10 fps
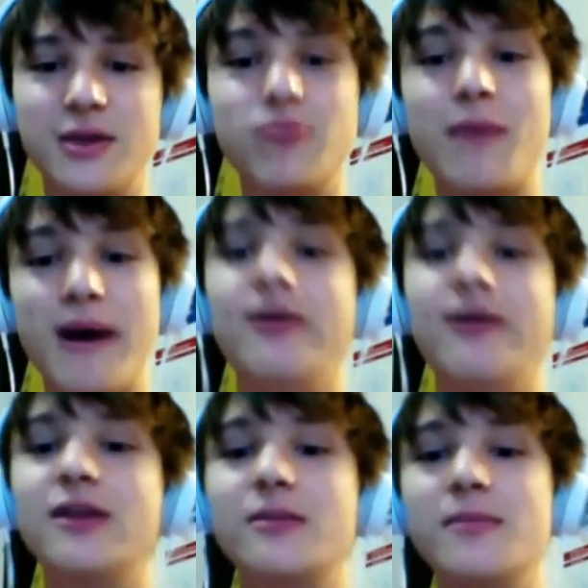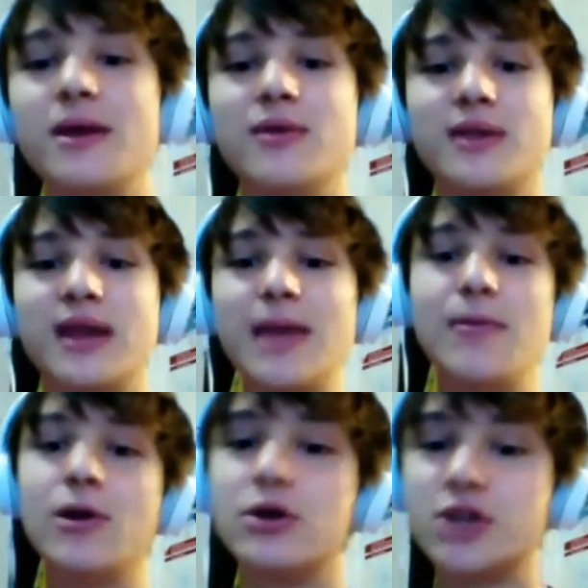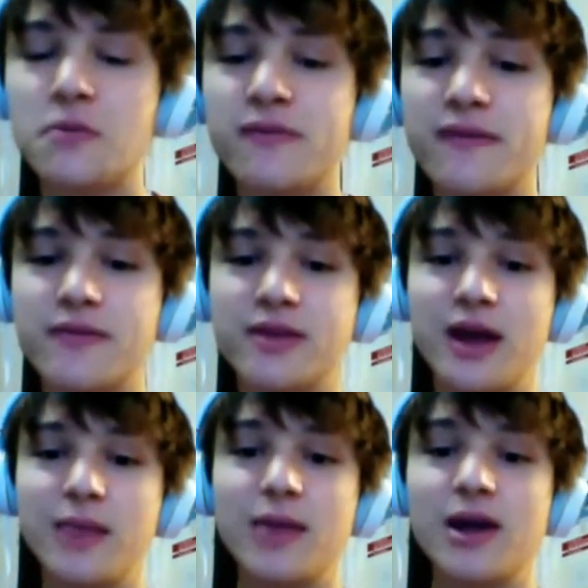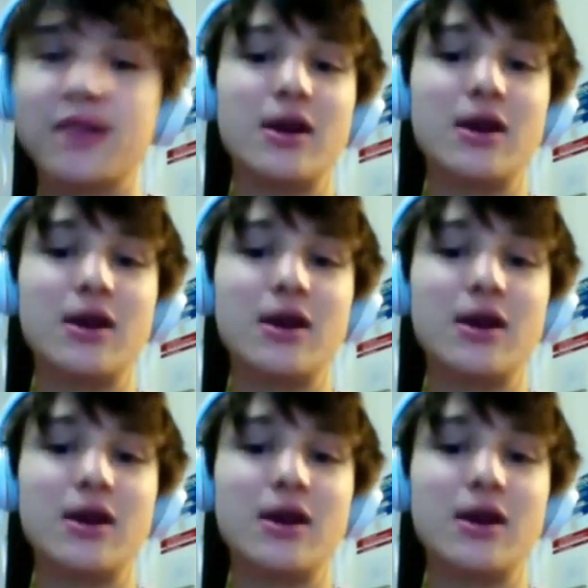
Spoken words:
preparing the meals and keeping on top of everything because they're not